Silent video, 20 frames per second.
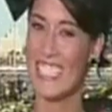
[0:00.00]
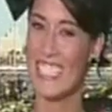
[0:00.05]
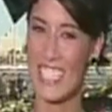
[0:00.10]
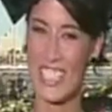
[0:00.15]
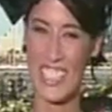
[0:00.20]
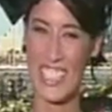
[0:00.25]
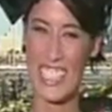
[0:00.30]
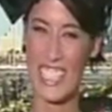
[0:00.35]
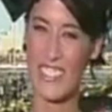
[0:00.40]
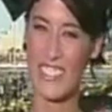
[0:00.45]

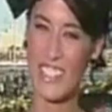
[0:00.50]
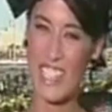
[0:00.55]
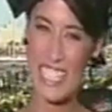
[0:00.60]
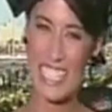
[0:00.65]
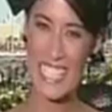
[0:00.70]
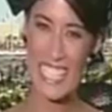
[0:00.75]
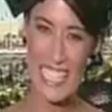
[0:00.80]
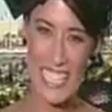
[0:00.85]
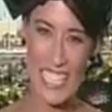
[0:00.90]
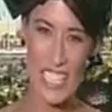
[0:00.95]
Chris, it
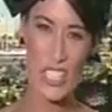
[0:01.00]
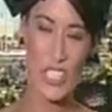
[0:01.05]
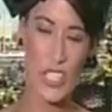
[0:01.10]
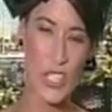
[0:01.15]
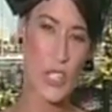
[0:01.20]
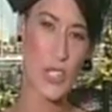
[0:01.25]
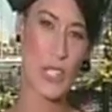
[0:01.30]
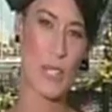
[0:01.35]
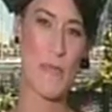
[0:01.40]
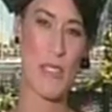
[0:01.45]
was a little
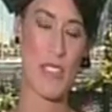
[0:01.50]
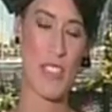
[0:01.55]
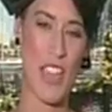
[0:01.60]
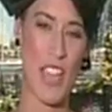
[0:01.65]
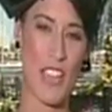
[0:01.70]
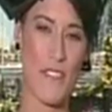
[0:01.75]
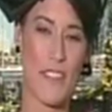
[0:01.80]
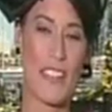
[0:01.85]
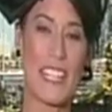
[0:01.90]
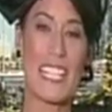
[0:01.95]
cooler, but
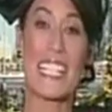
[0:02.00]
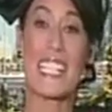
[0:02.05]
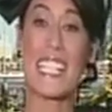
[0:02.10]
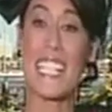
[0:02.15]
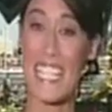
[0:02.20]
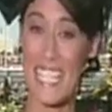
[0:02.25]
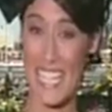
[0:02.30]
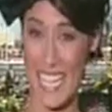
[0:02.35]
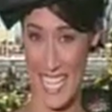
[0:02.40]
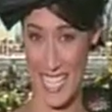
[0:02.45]
thankfully
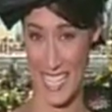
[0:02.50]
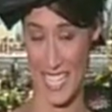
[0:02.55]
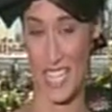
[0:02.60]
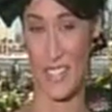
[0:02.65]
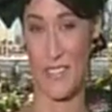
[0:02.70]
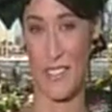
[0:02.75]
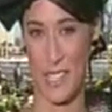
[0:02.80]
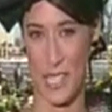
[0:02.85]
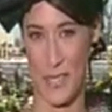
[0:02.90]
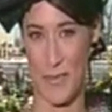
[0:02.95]
Sydney's
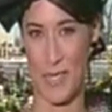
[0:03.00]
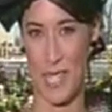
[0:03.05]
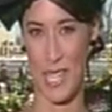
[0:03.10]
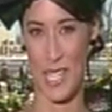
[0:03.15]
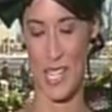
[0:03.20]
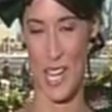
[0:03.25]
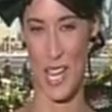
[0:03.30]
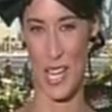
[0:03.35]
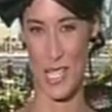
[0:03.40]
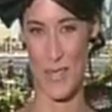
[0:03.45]
in for some
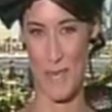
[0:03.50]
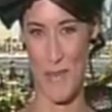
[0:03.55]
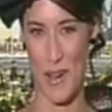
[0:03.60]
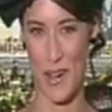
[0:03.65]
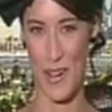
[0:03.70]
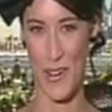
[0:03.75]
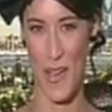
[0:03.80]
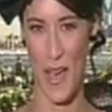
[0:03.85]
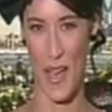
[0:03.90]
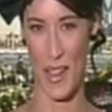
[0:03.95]
sunshine
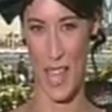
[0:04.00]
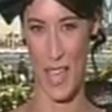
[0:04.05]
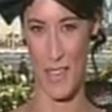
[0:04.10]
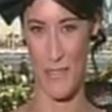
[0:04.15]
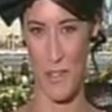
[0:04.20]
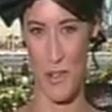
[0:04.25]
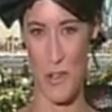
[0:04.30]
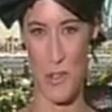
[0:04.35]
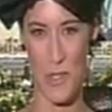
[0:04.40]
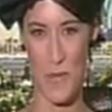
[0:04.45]
tomorrow. I'll
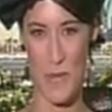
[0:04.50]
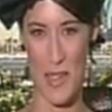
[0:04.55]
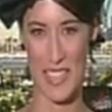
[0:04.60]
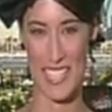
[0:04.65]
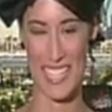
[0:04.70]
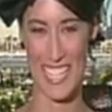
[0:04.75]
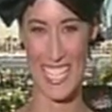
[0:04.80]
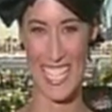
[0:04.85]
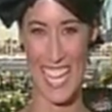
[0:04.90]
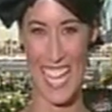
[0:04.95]
have all the
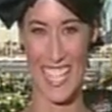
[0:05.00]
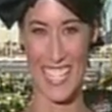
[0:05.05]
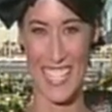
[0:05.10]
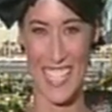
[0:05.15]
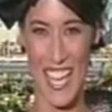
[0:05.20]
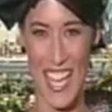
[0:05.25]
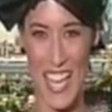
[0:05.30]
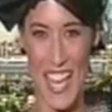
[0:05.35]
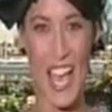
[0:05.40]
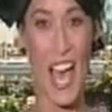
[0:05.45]
weather
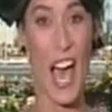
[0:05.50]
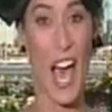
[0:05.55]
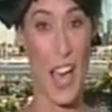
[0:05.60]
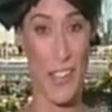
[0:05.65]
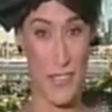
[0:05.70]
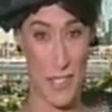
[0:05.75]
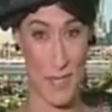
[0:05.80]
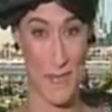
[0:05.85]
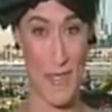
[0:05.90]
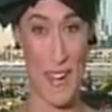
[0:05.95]
details
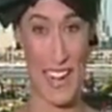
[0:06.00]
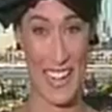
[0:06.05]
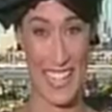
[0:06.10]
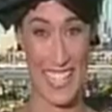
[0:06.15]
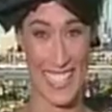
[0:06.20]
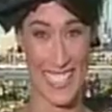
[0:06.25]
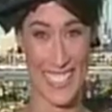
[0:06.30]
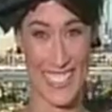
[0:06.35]
after the break.